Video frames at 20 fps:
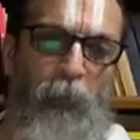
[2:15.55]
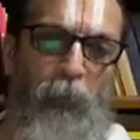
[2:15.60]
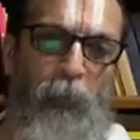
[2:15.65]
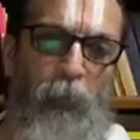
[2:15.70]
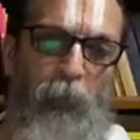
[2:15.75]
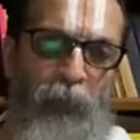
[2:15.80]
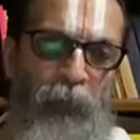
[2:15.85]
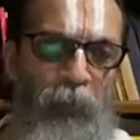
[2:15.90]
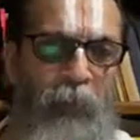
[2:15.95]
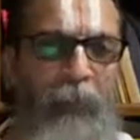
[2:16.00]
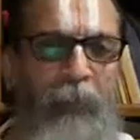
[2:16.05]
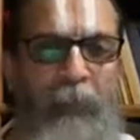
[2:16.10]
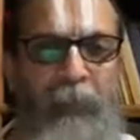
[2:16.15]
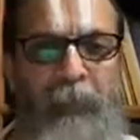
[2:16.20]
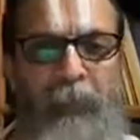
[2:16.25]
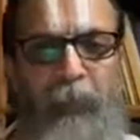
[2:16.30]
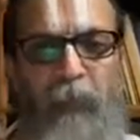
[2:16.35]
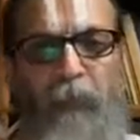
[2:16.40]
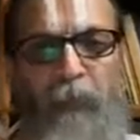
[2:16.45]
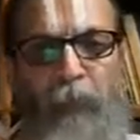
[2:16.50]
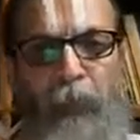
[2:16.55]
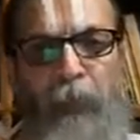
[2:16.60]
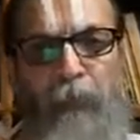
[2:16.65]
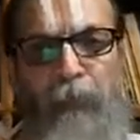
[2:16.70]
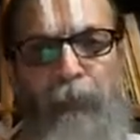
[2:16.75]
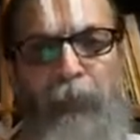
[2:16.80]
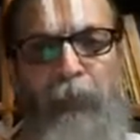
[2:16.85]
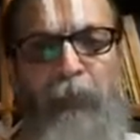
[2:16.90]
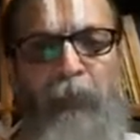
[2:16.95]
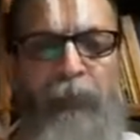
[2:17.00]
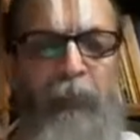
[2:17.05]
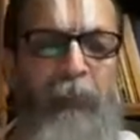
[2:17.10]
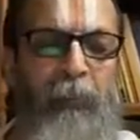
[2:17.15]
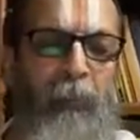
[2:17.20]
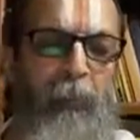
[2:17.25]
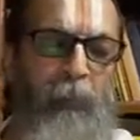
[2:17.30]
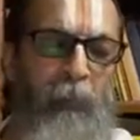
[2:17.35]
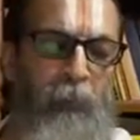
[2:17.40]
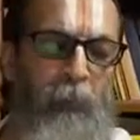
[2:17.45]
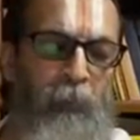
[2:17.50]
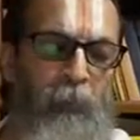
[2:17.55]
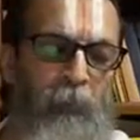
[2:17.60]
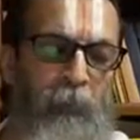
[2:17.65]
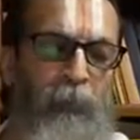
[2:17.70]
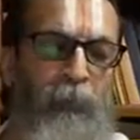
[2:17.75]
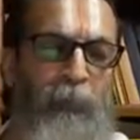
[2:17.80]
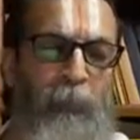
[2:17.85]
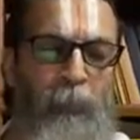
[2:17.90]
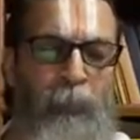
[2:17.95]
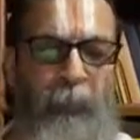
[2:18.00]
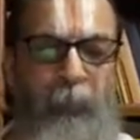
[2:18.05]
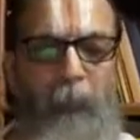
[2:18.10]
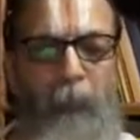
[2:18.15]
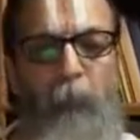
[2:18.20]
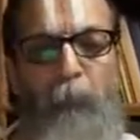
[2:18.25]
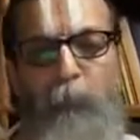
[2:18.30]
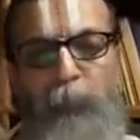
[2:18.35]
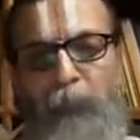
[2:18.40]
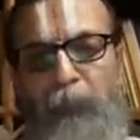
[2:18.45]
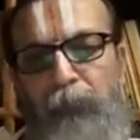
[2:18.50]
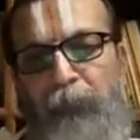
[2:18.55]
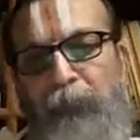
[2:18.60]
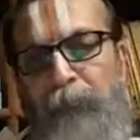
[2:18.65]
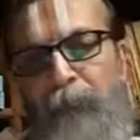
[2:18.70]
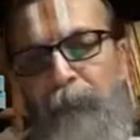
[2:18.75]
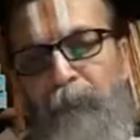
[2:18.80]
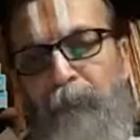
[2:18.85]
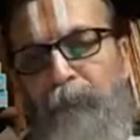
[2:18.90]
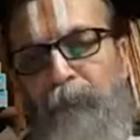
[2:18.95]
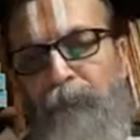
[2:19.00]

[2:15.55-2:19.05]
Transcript: we shall detail very fine detailing on these separate topics.